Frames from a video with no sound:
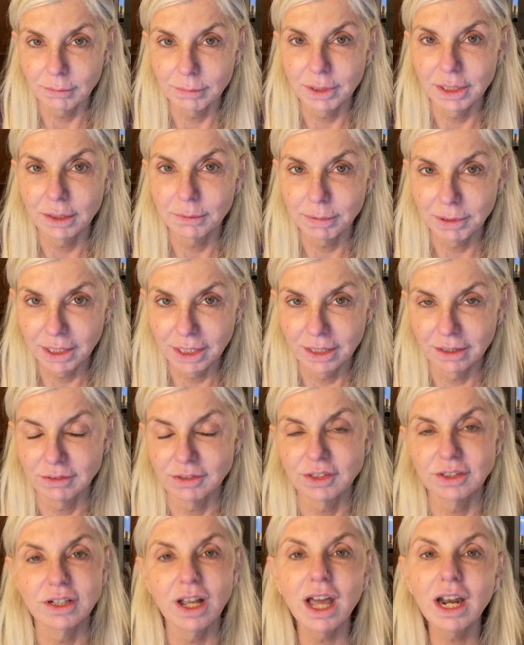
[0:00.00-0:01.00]
bit of
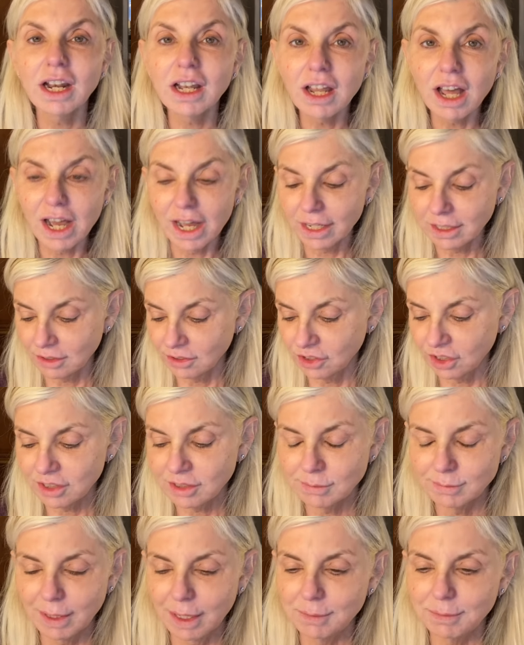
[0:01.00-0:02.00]
pounds. Not a lot,
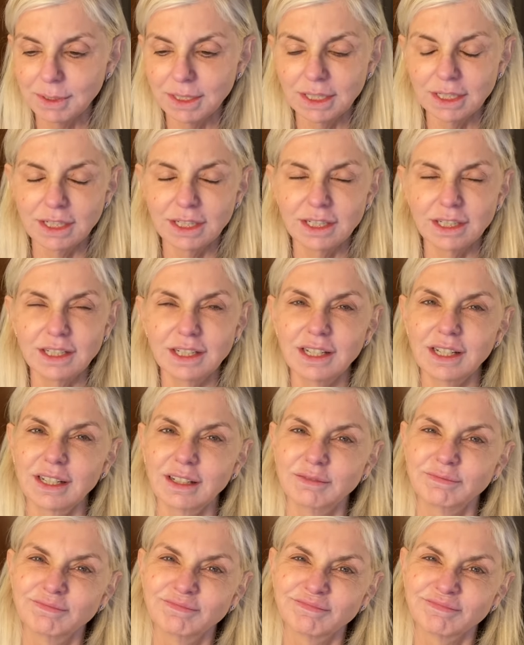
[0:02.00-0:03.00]
just maybe
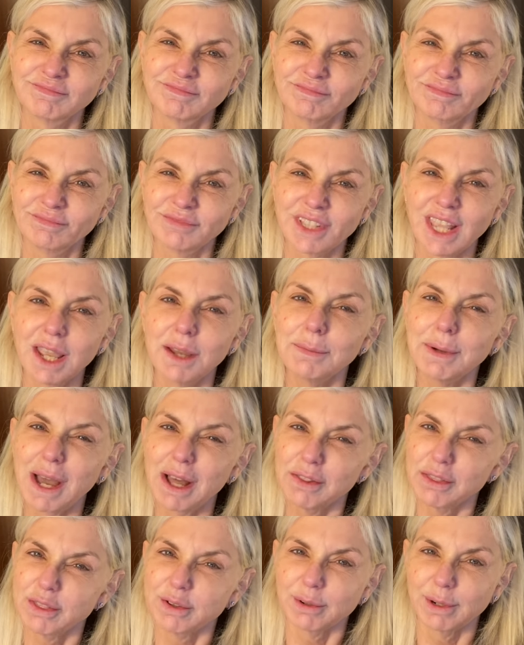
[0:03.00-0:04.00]

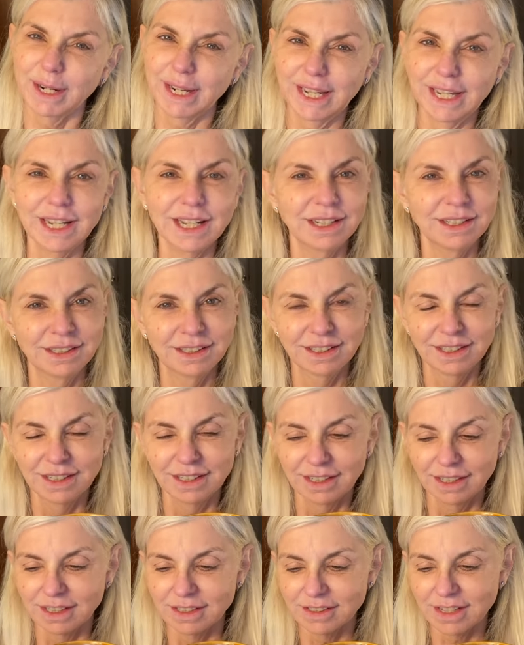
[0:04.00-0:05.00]
about three
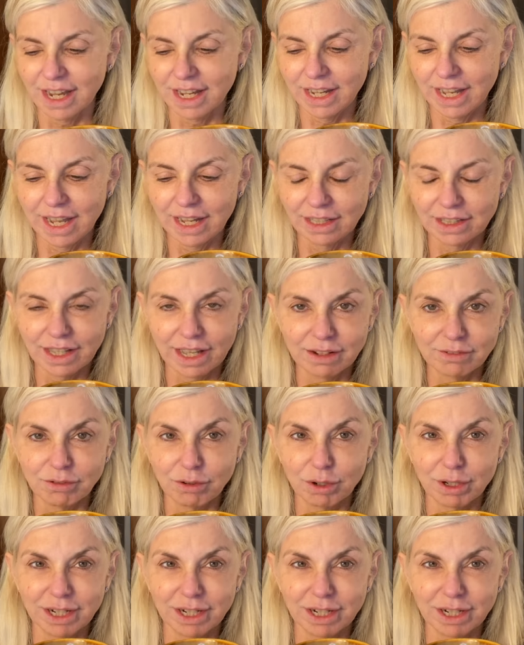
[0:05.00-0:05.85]
because I ate like four